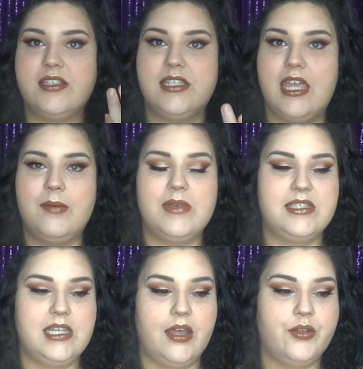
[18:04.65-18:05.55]
same
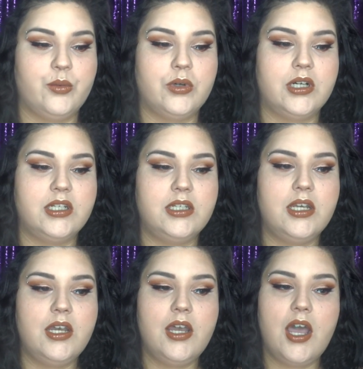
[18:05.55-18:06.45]
as the other one.
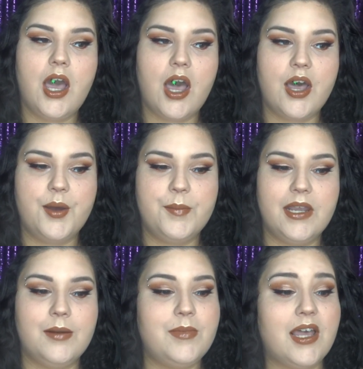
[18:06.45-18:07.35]

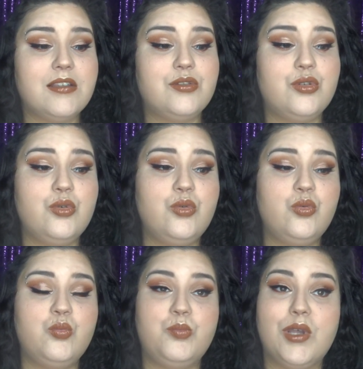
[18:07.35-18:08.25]
And I'm not
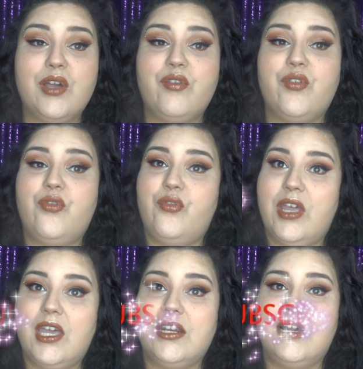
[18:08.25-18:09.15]
too big of a
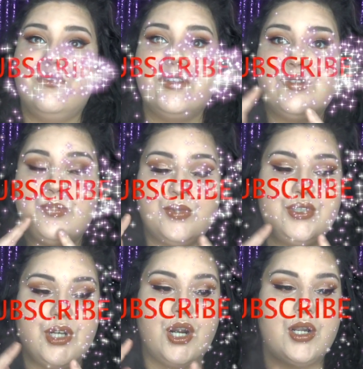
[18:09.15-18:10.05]
fan of the super
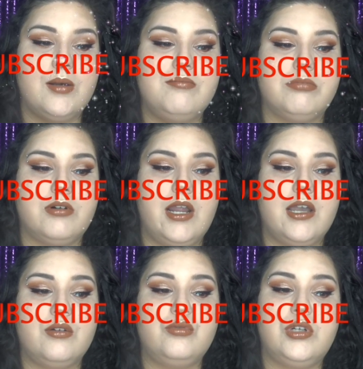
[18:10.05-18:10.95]
dark
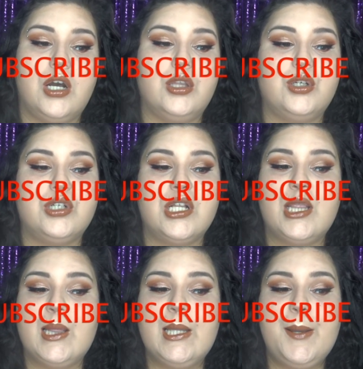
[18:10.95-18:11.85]
brown colored
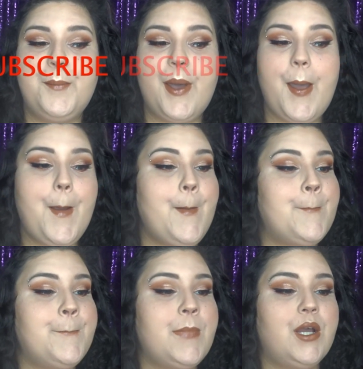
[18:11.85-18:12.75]
lip.
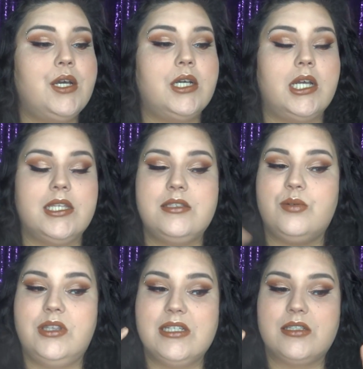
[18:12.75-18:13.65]
At least
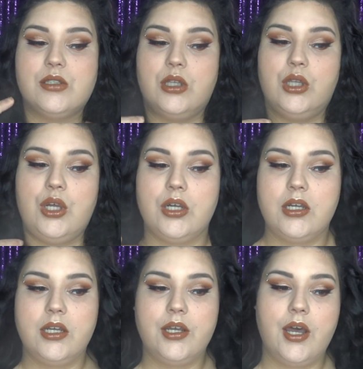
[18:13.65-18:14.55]
with this
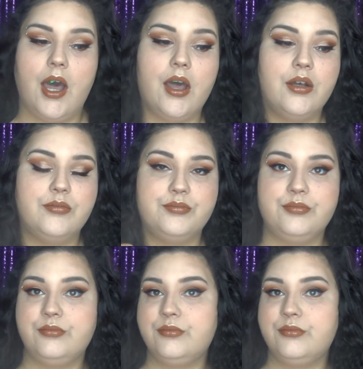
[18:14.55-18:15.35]
look, but